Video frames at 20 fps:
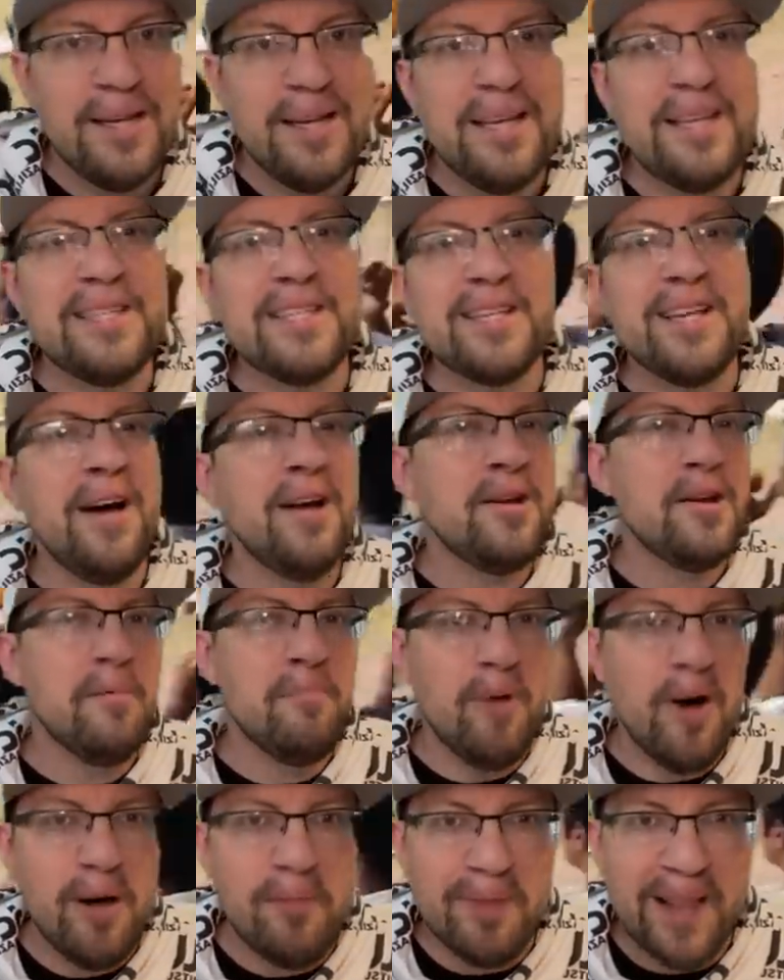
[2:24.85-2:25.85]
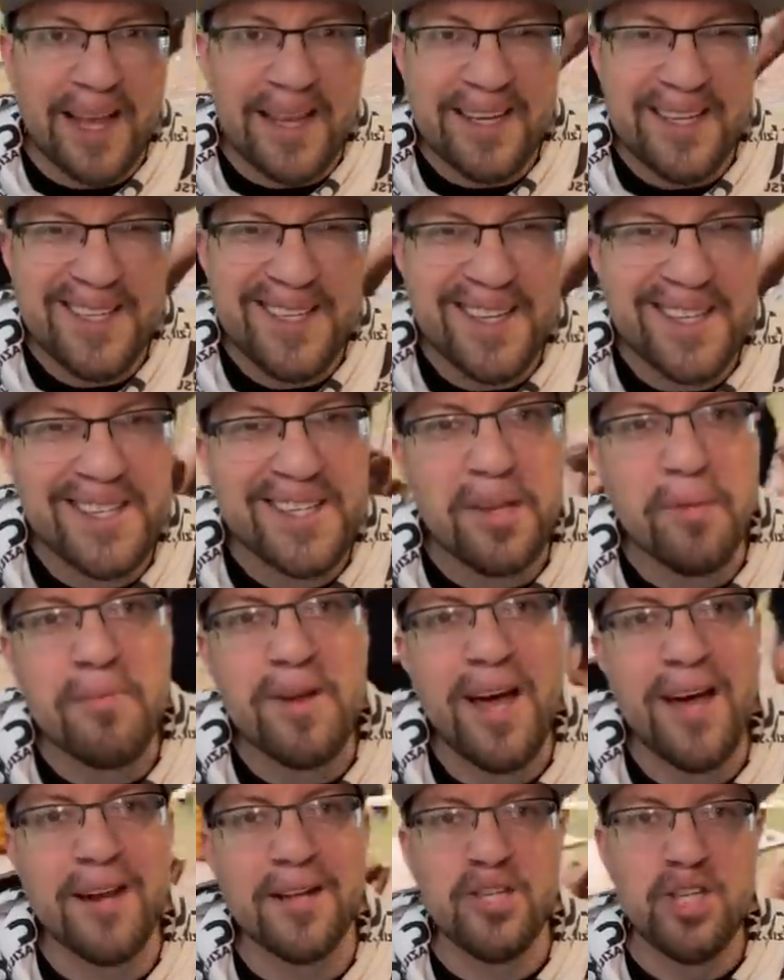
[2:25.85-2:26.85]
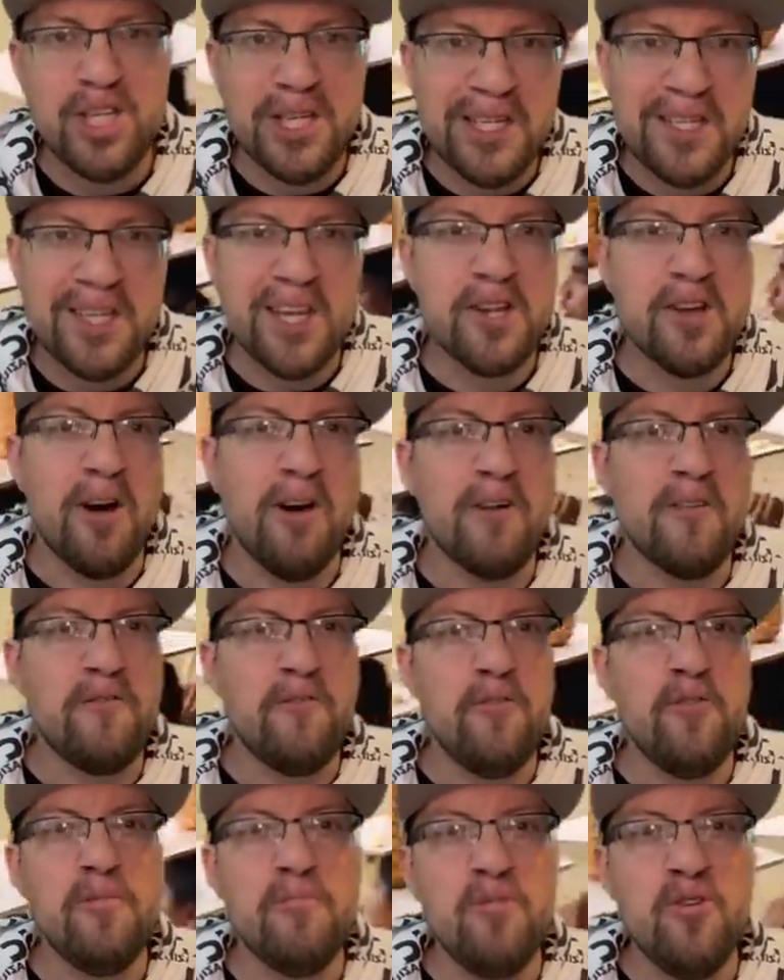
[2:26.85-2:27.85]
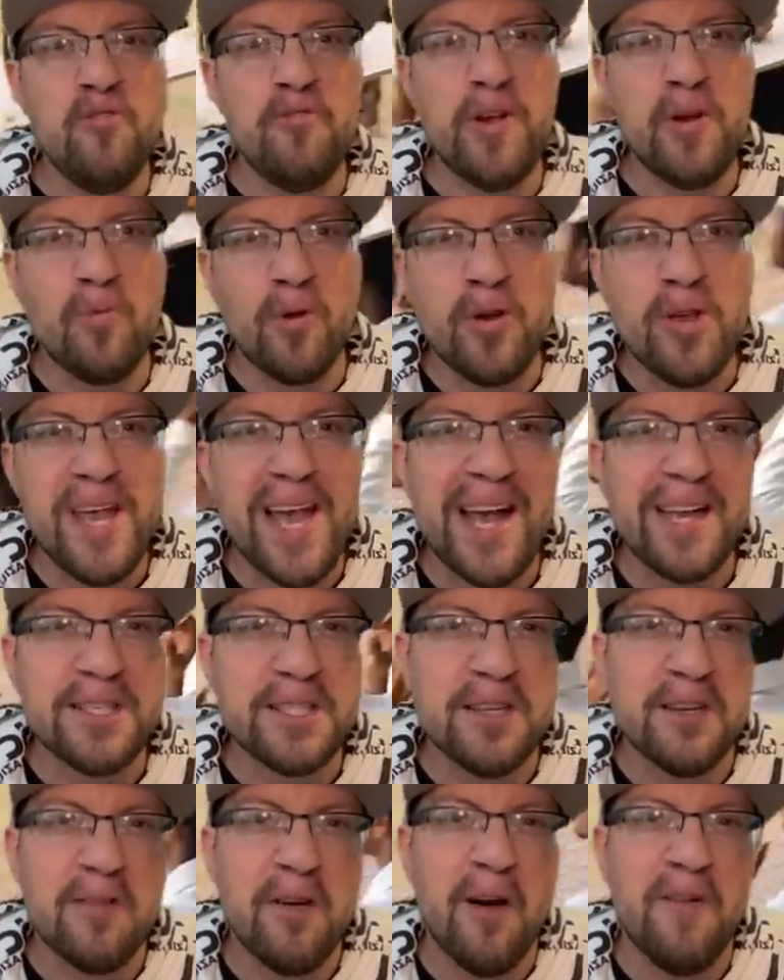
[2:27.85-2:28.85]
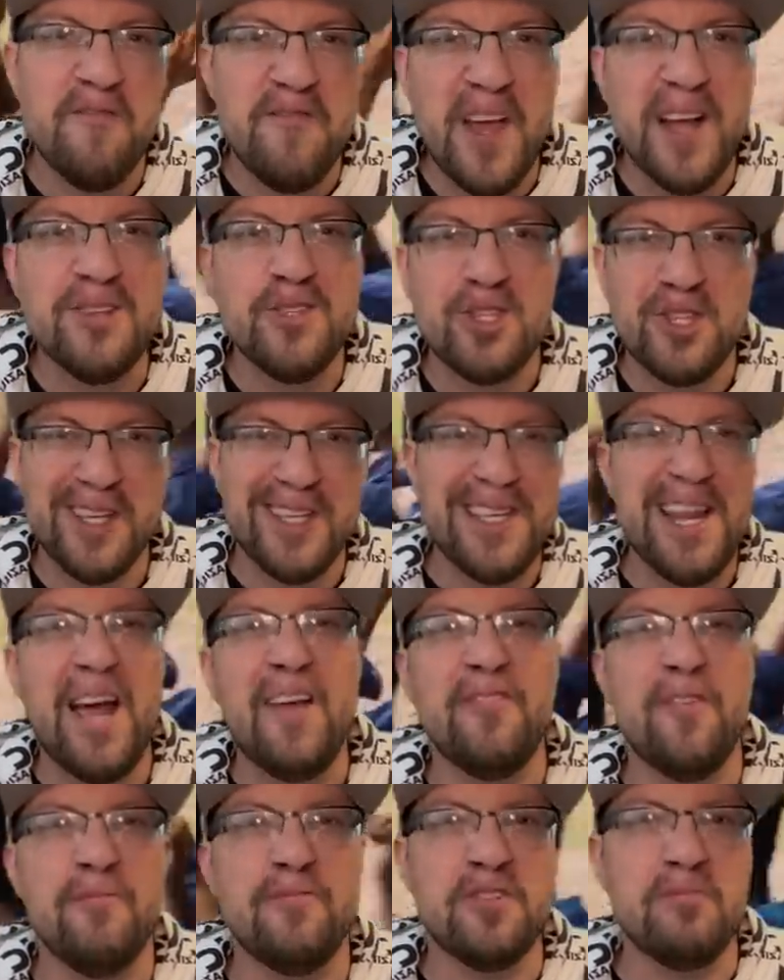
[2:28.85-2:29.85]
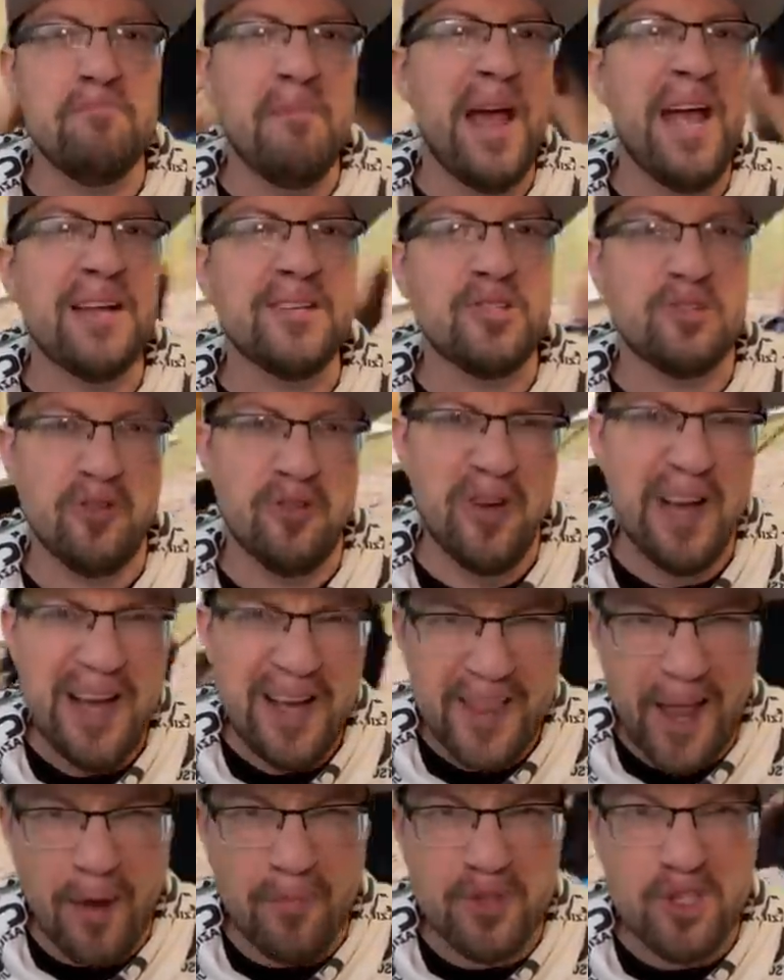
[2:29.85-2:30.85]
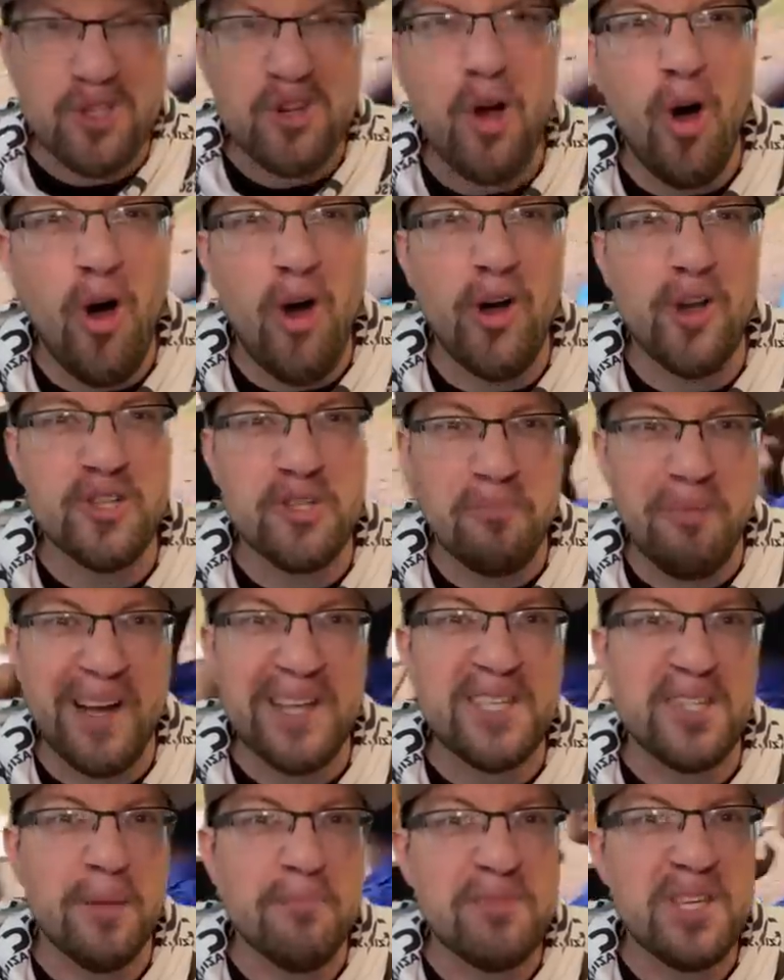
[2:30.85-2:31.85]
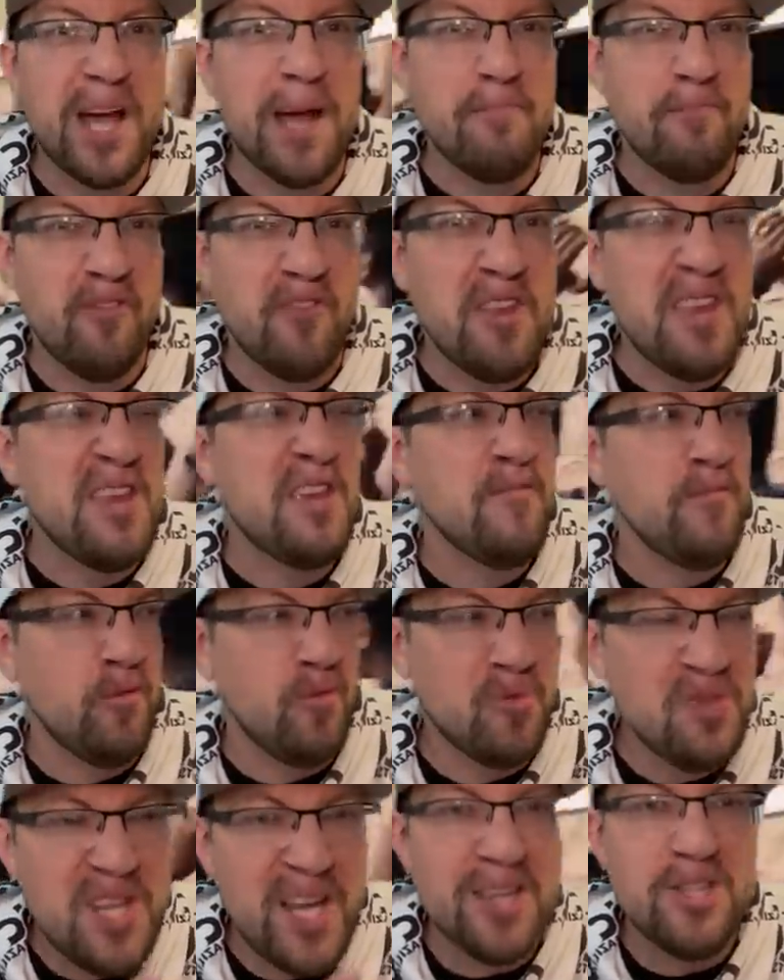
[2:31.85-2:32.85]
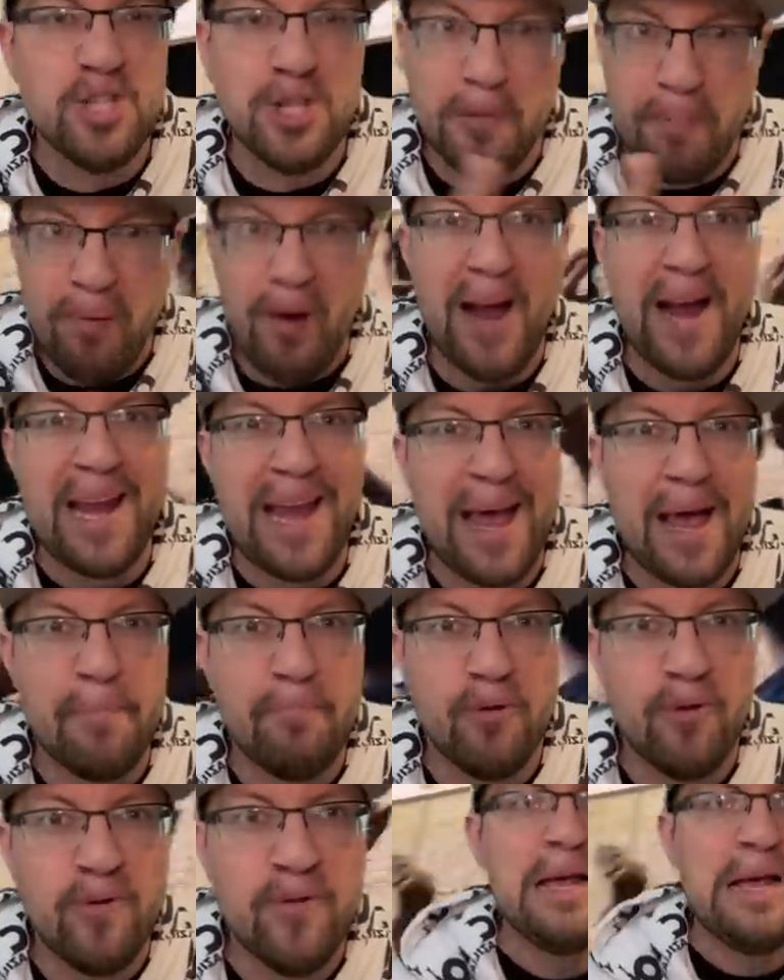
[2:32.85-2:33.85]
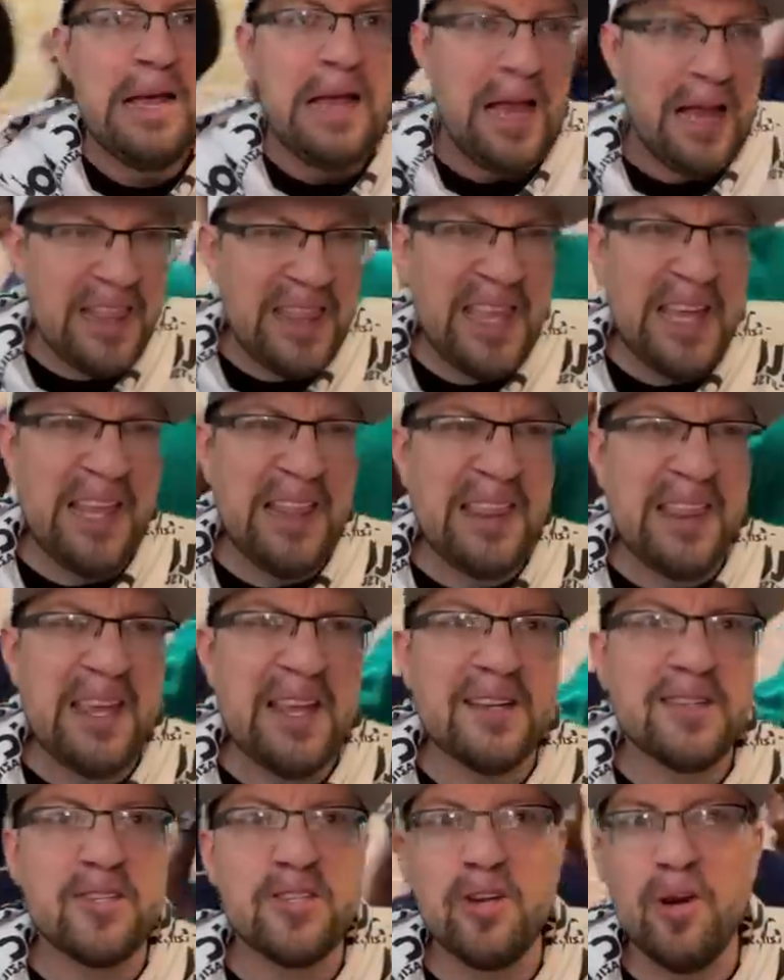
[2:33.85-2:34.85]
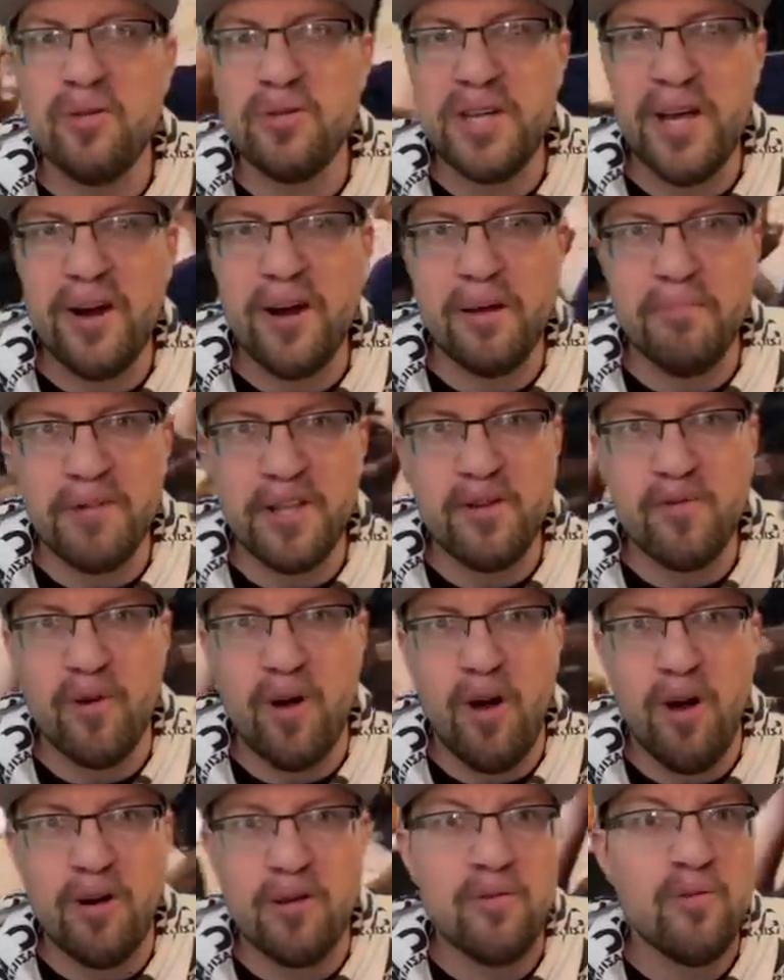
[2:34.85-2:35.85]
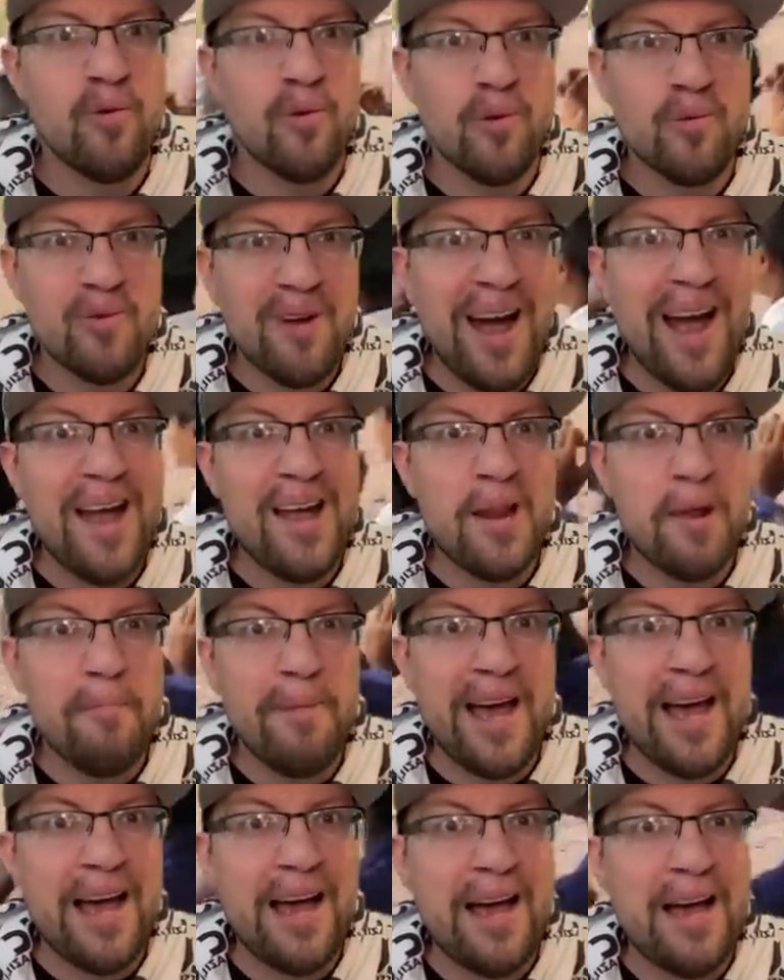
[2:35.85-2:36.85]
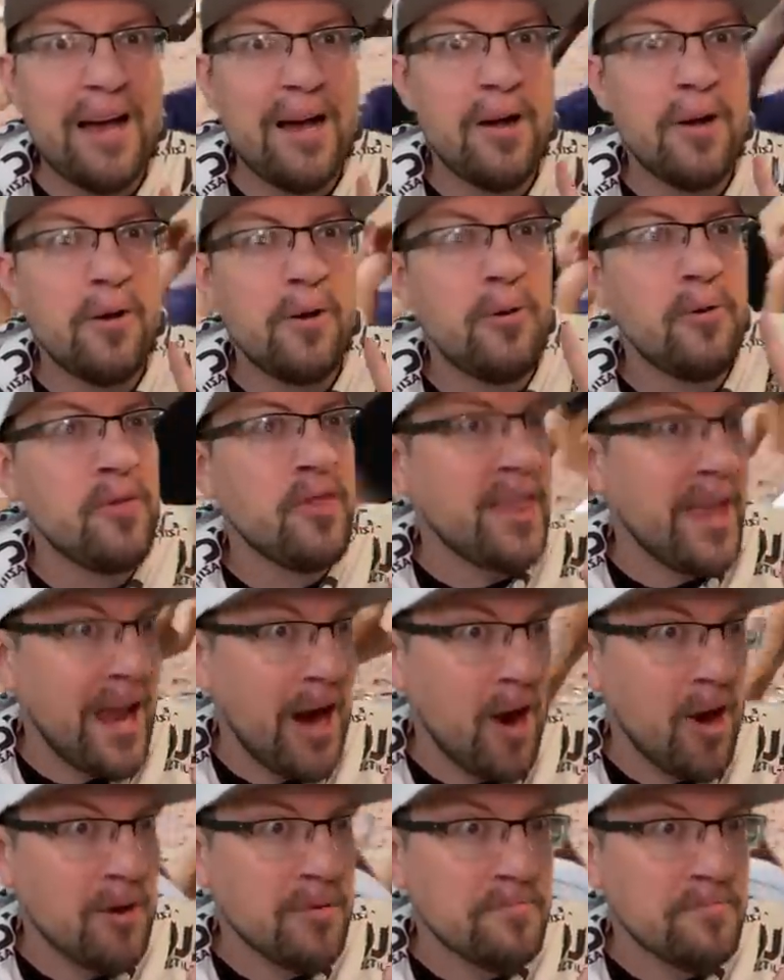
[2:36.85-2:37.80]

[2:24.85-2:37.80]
He's cutting them up like he's in some kind of cheesy kung fu movie where he has to avenge the death of his master that was caused by some type of evil ninja pineapple. And then things go terribly wrong. Right about there.